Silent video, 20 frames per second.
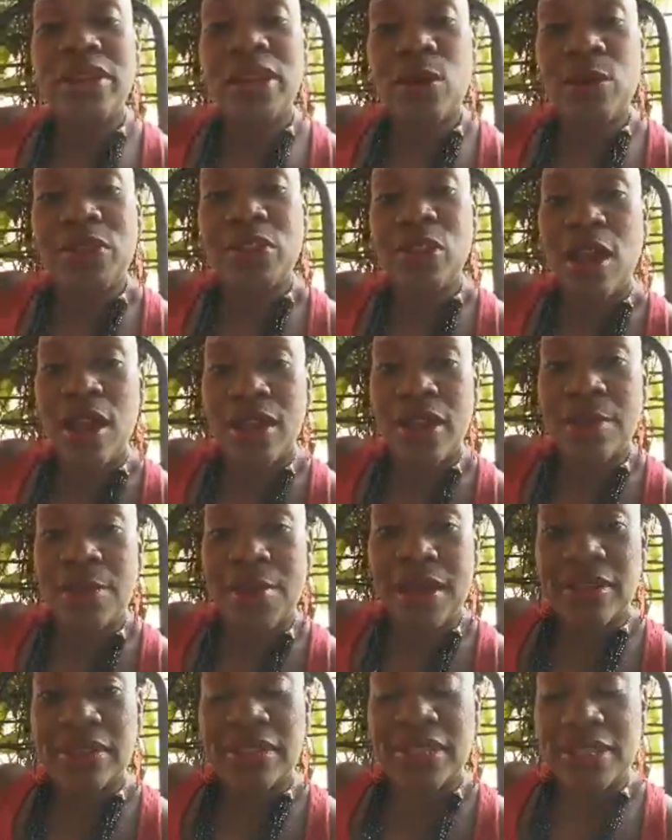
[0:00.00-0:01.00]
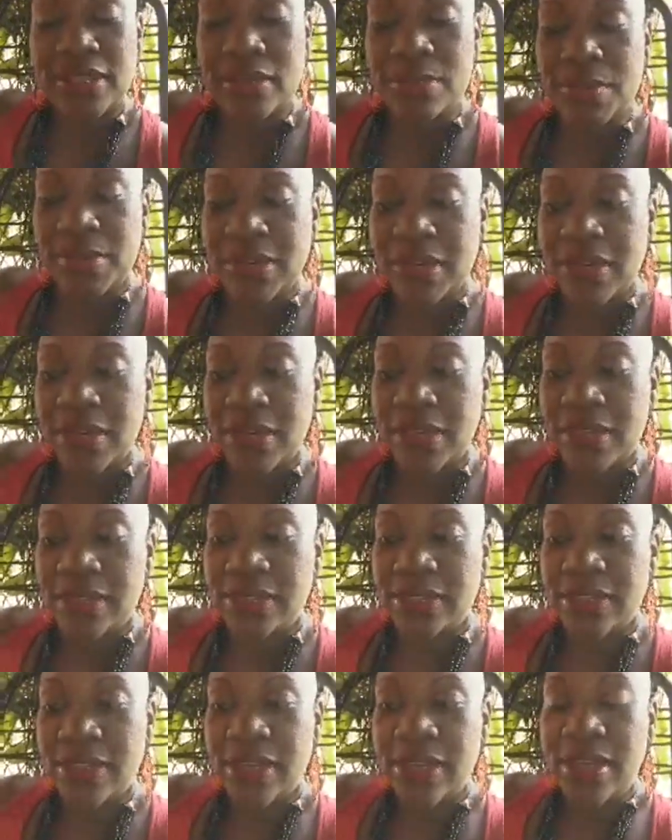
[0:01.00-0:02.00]
that we talk about this
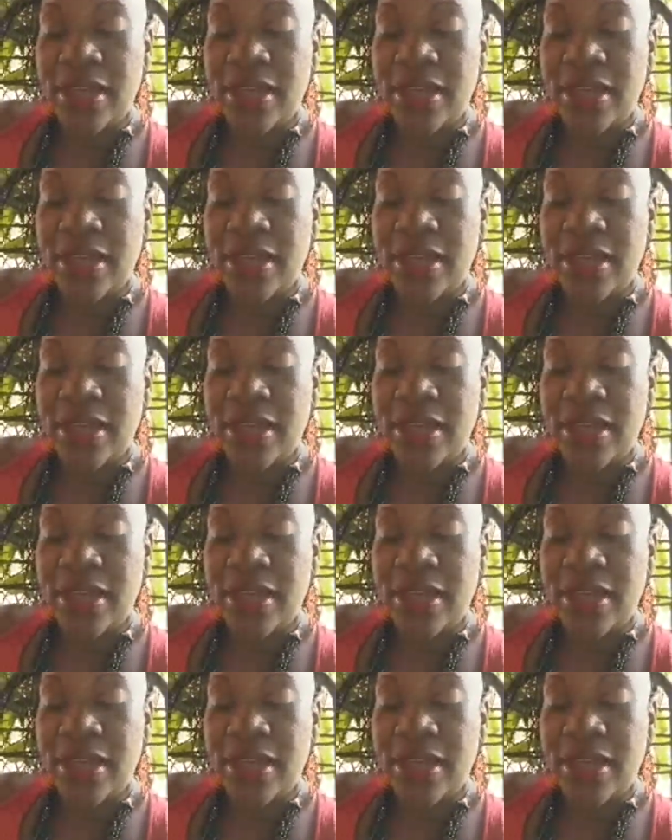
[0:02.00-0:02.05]
because